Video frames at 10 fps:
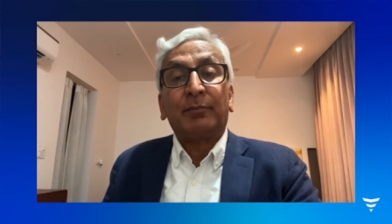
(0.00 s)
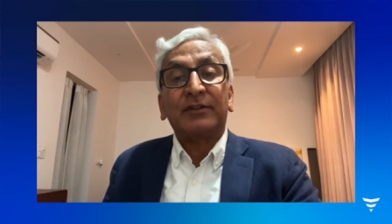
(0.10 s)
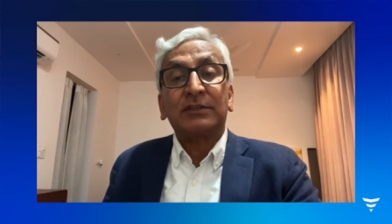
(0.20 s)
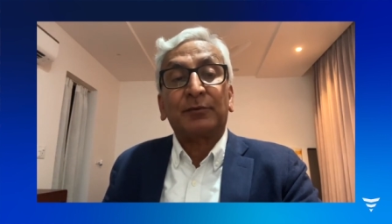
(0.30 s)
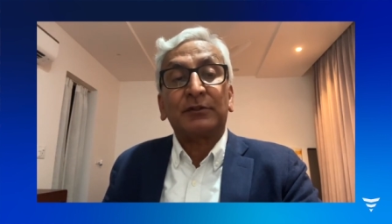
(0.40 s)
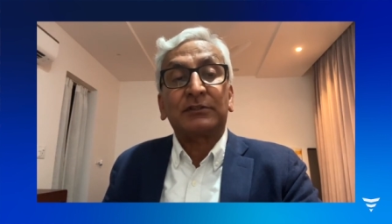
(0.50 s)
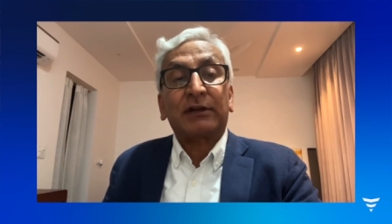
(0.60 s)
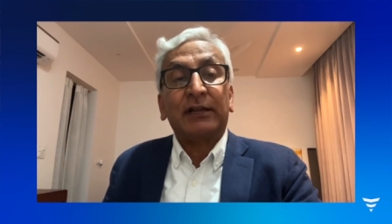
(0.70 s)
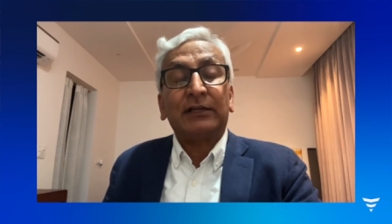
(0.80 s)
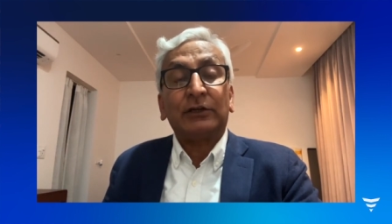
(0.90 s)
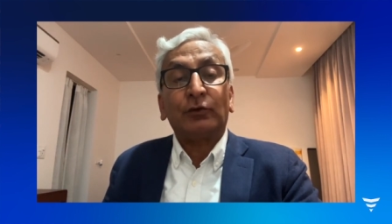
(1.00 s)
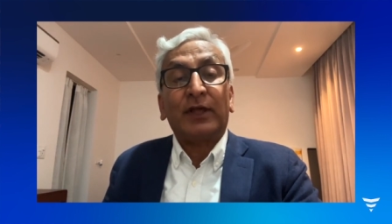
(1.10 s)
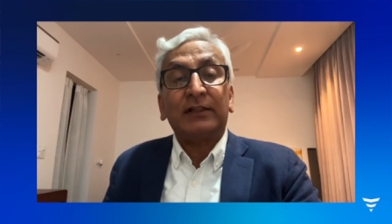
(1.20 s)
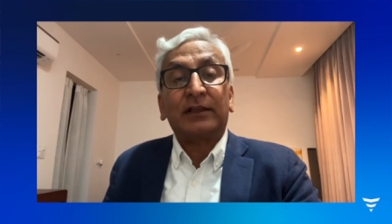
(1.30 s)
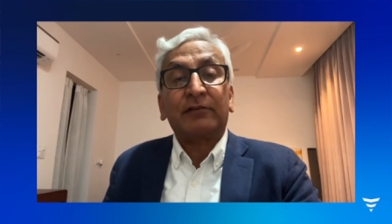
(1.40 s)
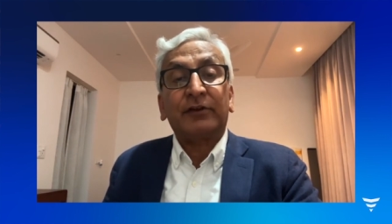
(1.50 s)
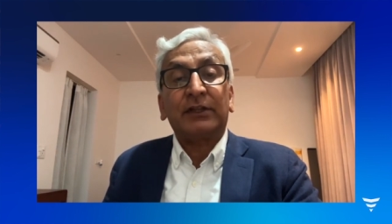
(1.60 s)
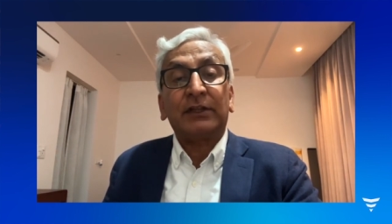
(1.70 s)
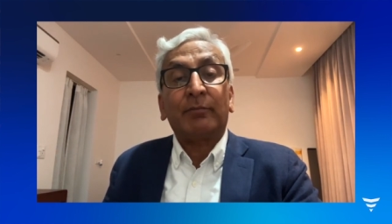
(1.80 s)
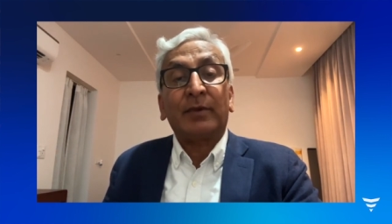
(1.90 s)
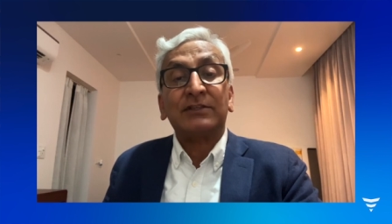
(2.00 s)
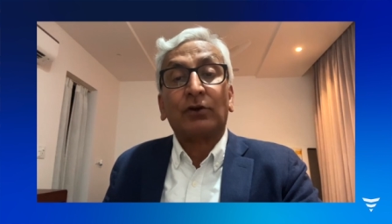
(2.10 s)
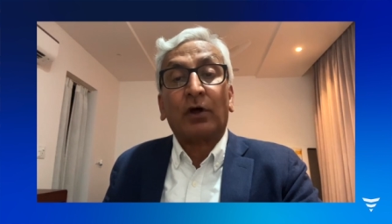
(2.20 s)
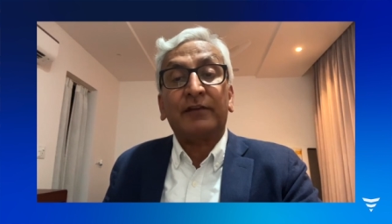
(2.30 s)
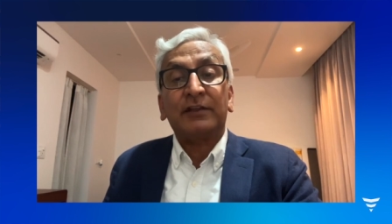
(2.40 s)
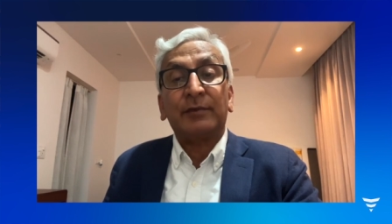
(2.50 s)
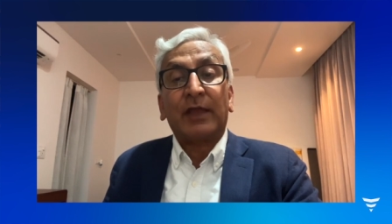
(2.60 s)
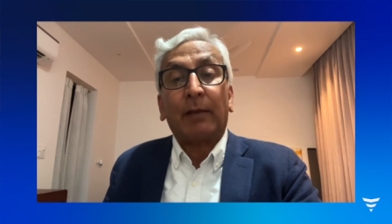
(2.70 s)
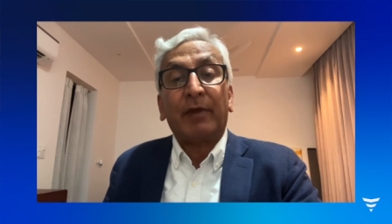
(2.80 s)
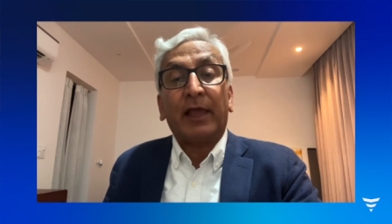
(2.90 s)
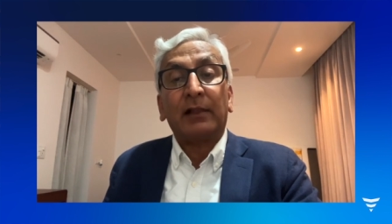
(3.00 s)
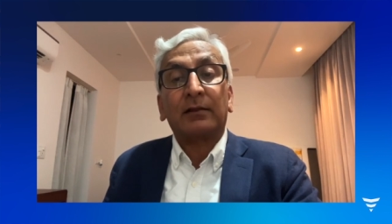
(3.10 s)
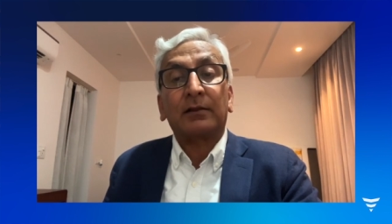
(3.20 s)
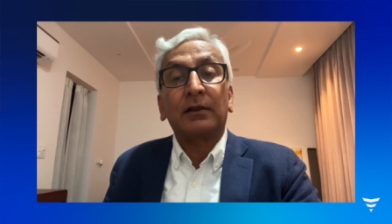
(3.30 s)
principles related to health equity must always be upheld.